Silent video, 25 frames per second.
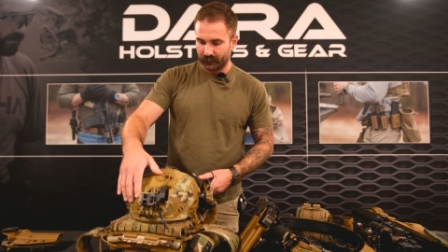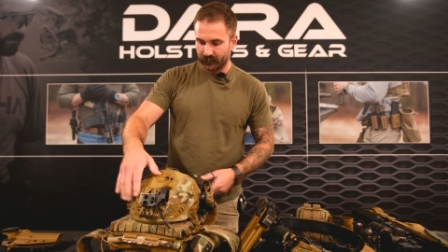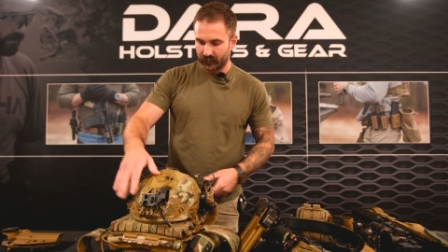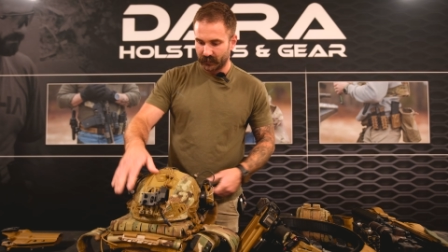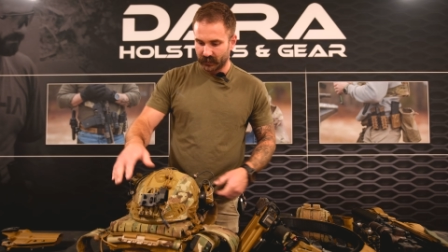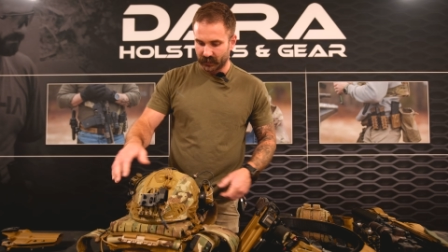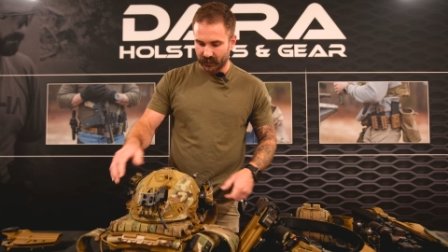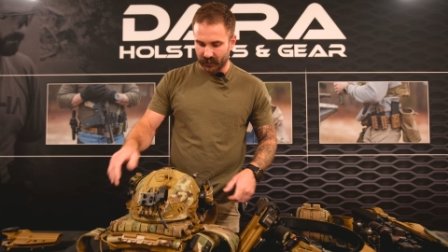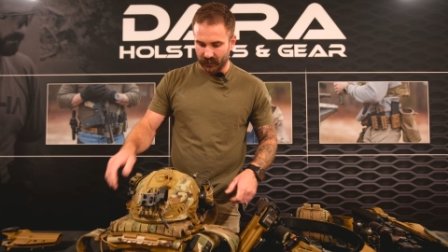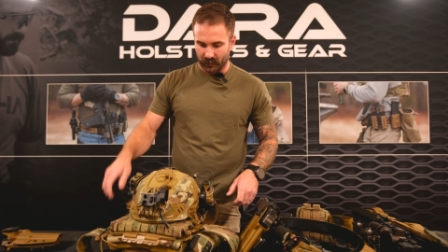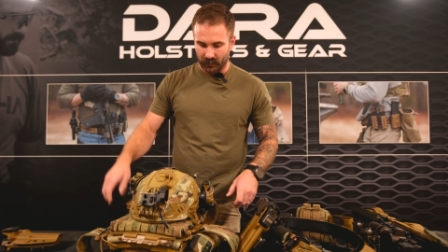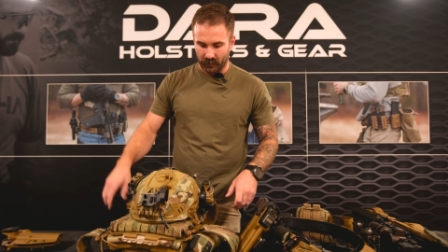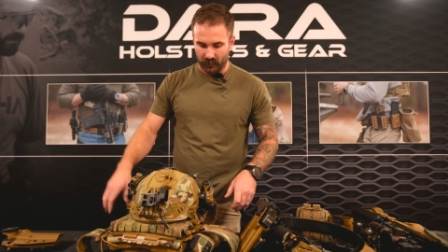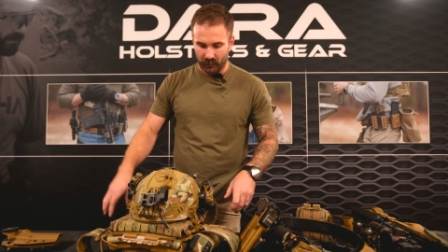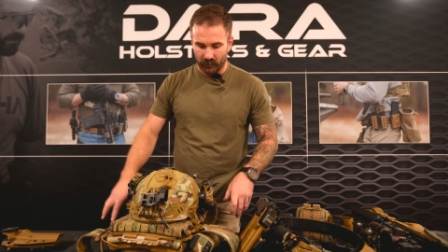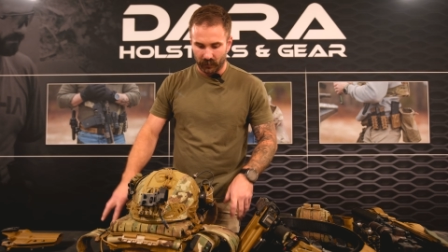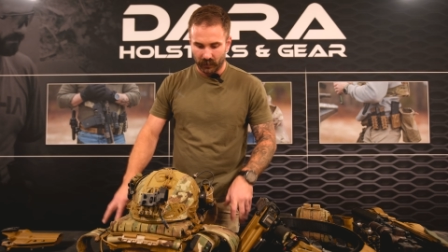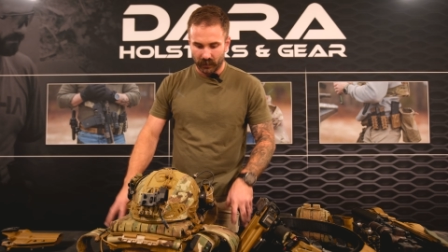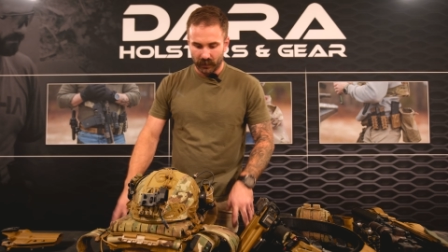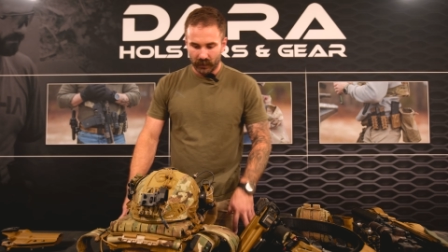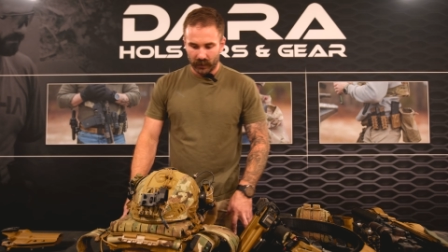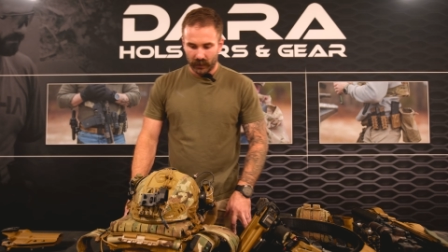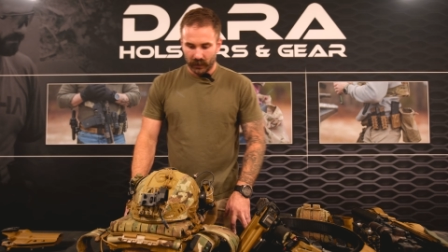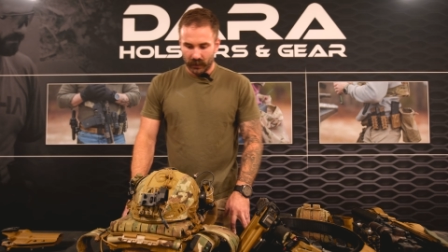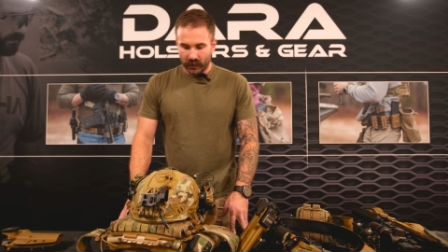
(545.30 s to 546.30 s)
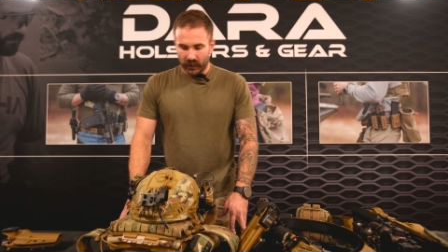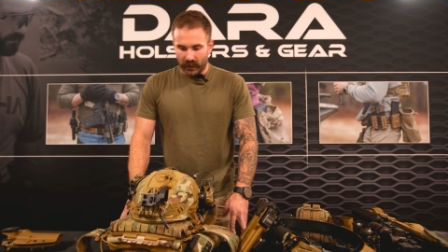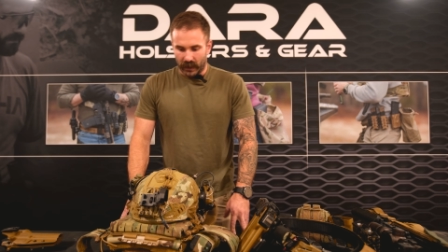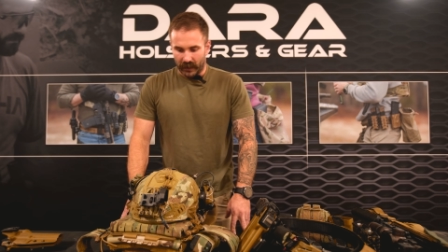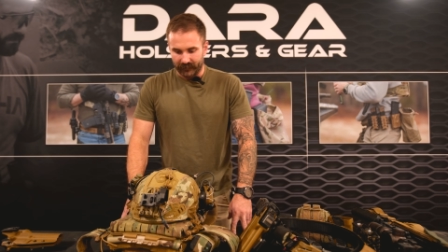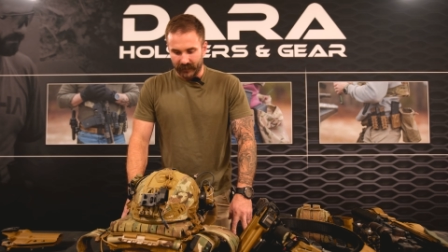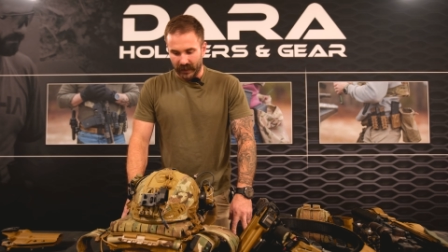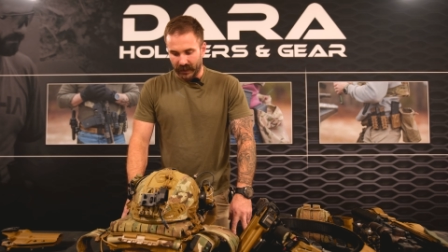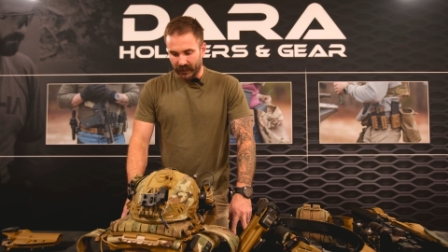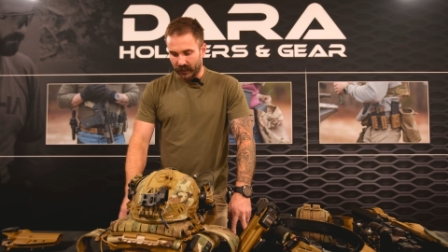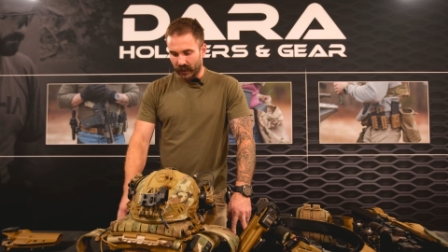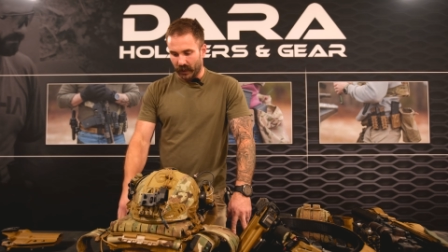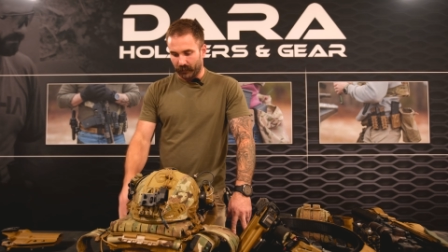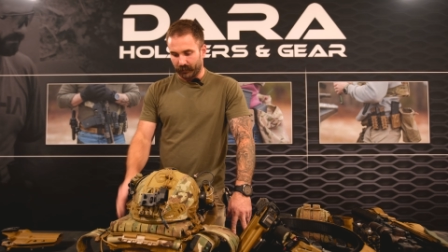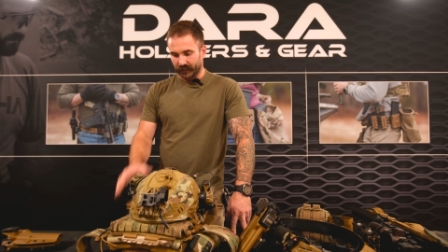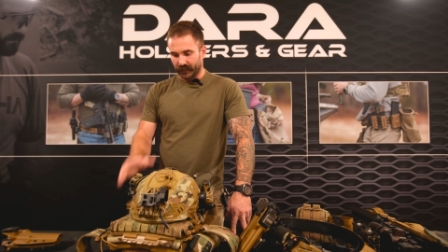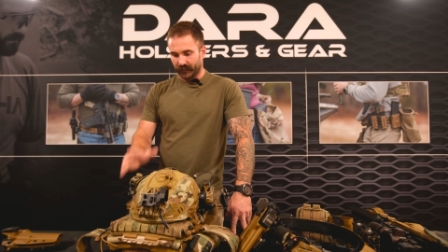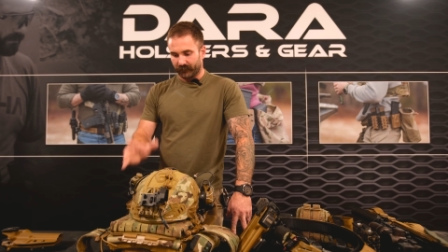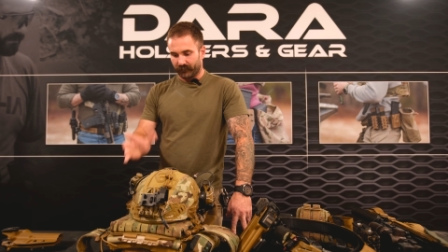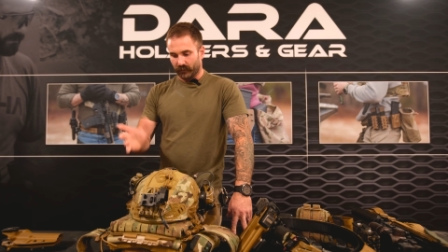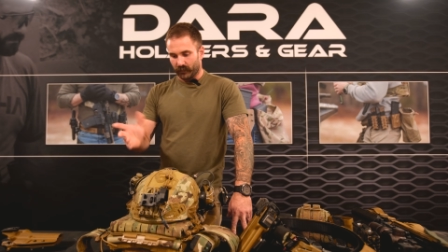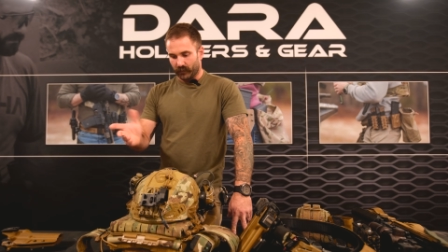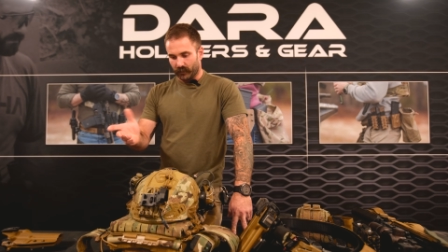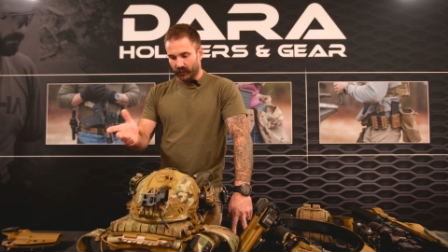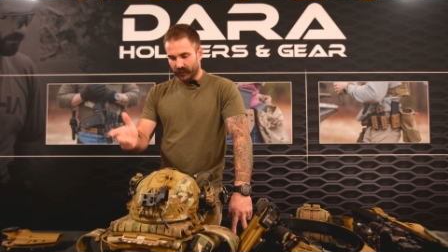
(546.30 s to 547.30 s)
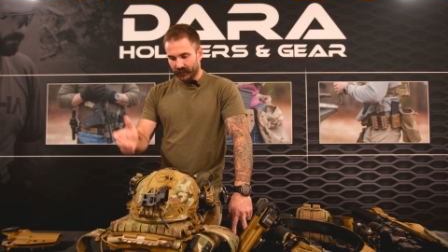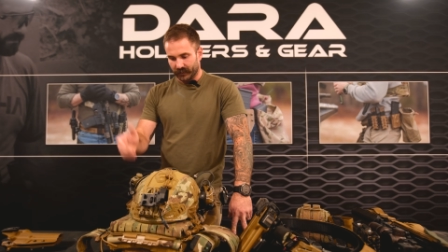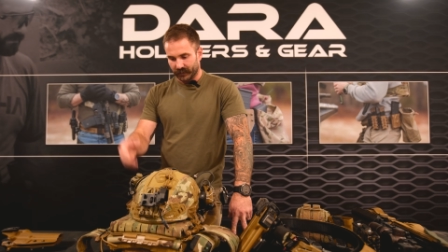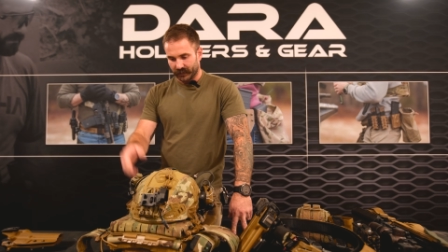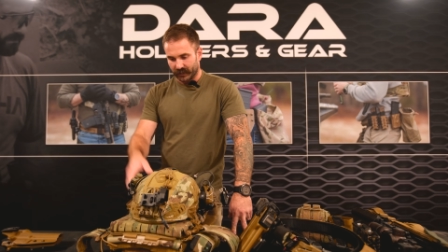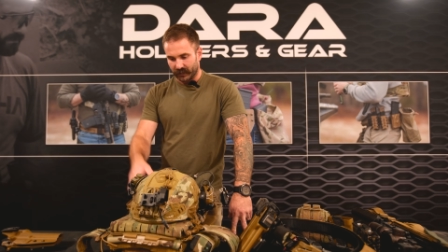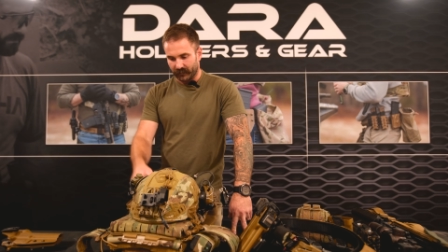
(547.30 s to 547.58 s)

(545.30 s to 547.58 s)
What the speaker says: So I've got a couple different ones.